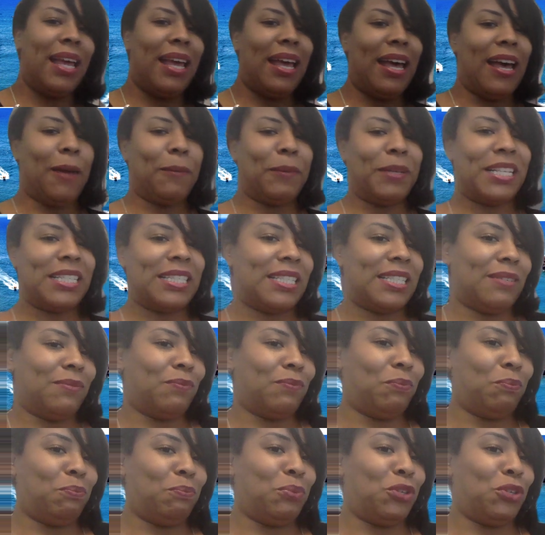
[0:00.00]
I mean, it's
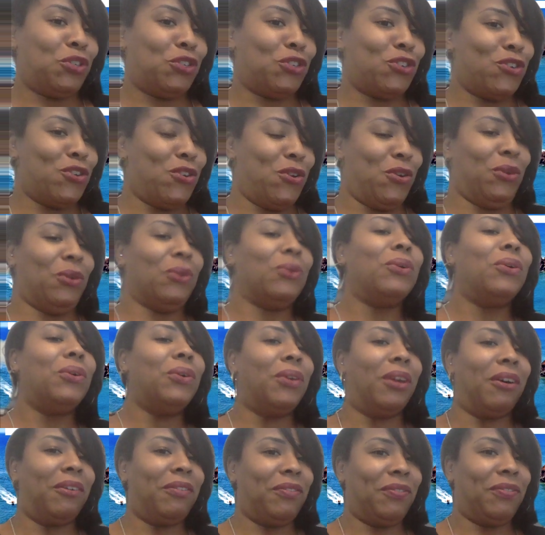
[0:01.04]

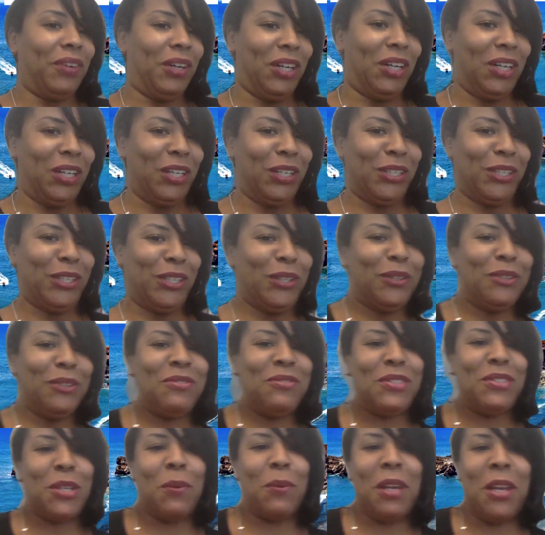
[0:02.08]
beautiful.
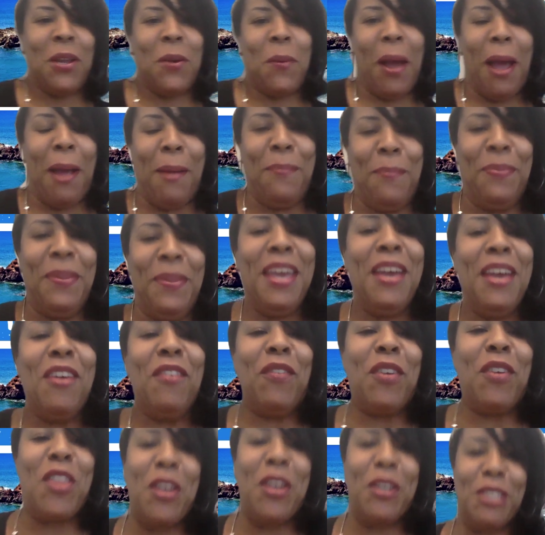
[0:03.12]
So anyway,
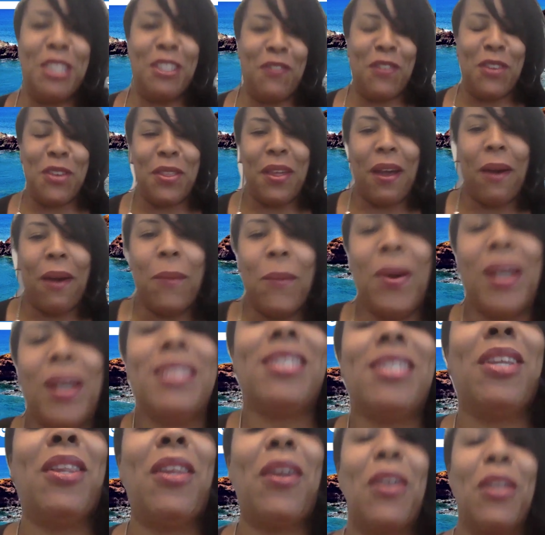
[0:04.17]
for those of you that want
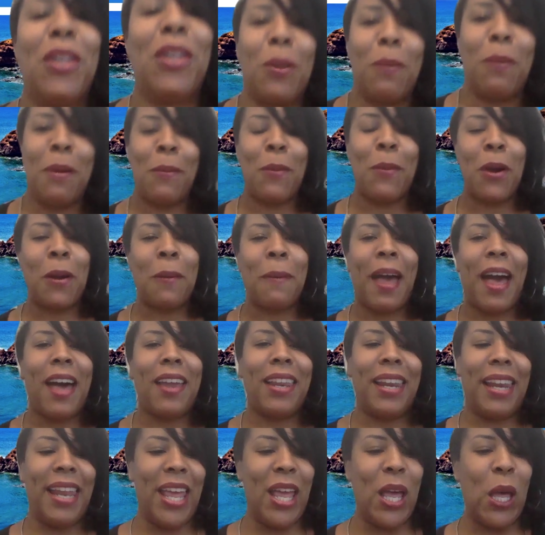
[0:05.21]
to learn a little bit more about
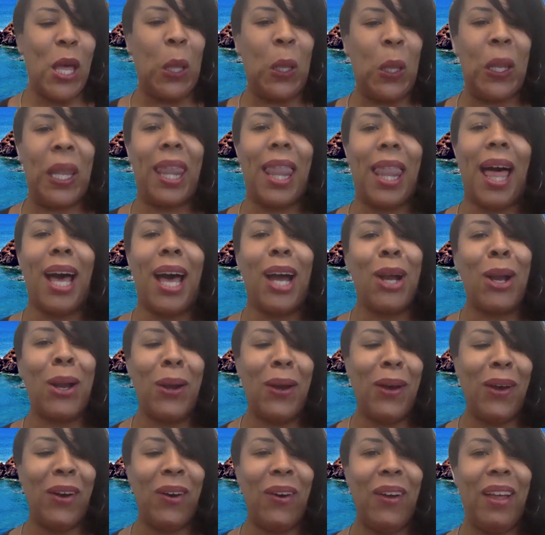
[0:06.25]
it, El
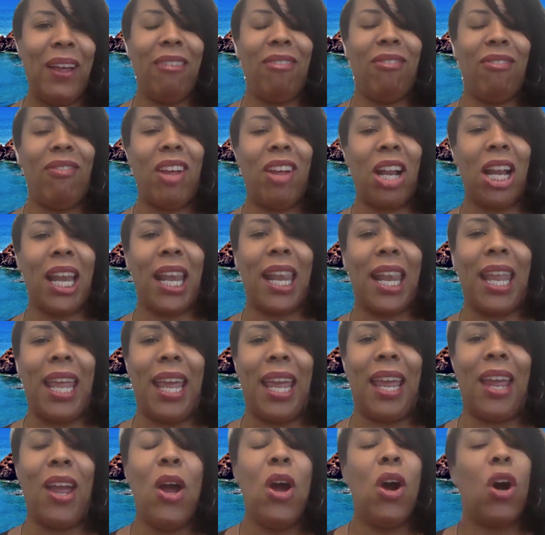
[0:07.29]
Lago third
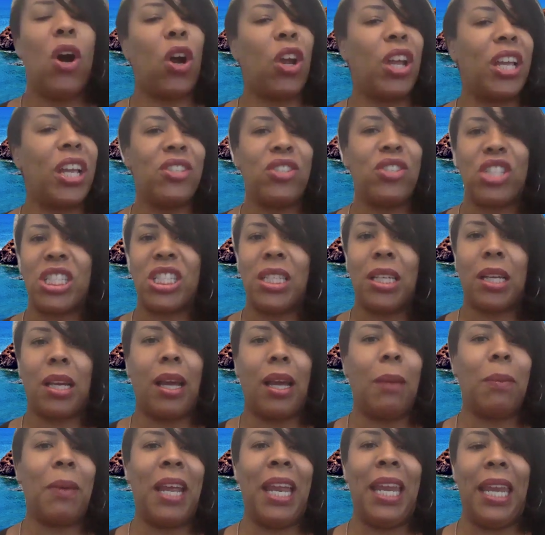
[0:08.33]
day. Or you can just look
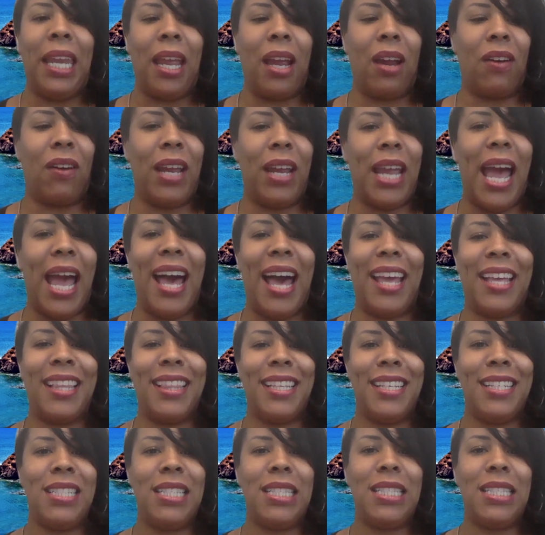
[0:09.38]
up Canary
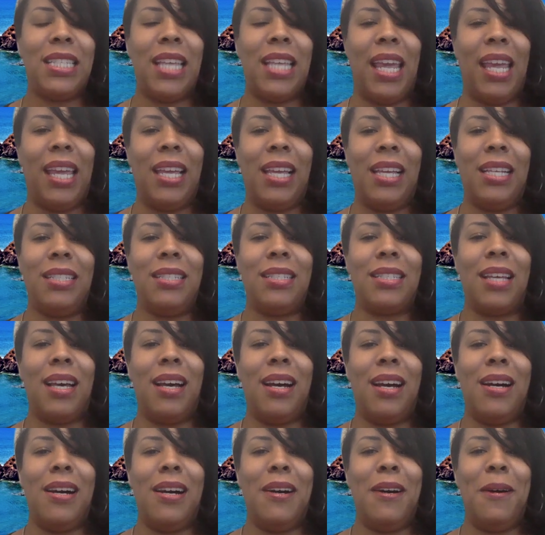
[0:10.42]
Islands, and
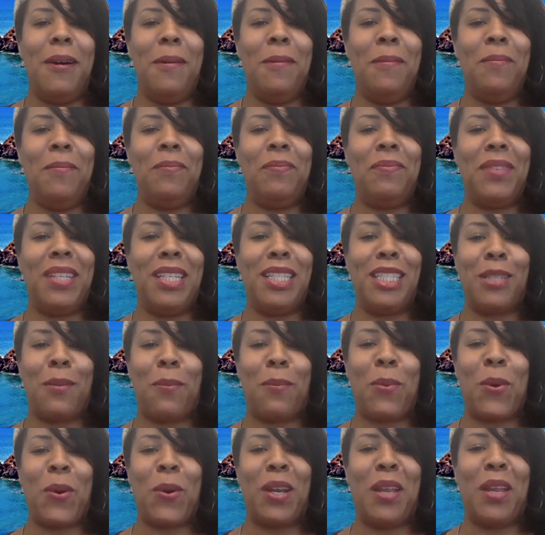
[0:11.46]
um, it's a
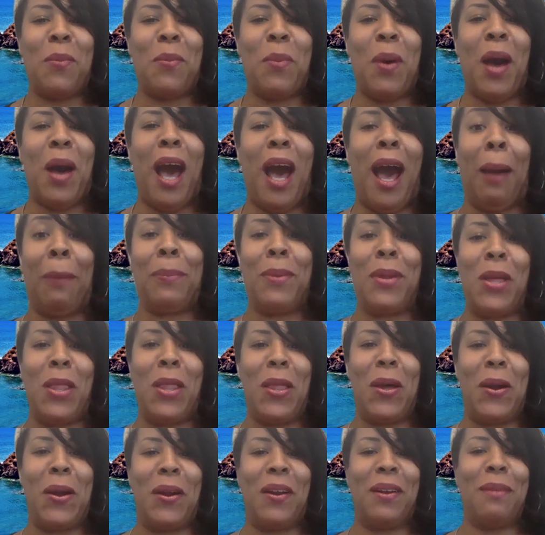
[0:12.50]
pretty
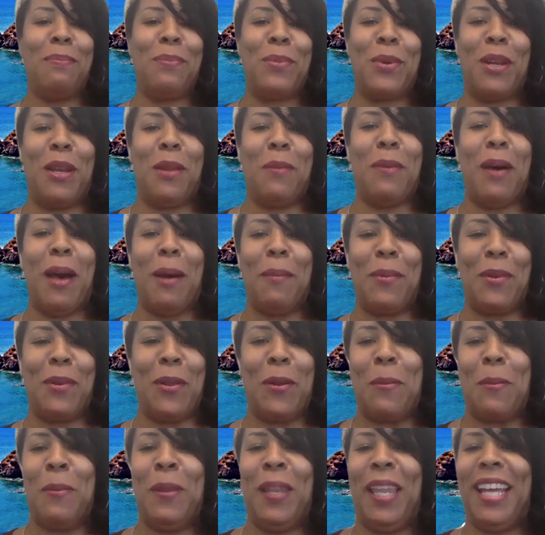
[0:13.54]
popular, pretty
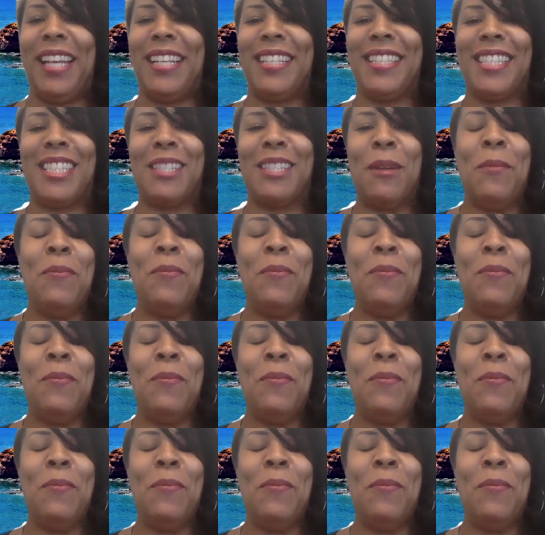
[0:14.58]
popular place.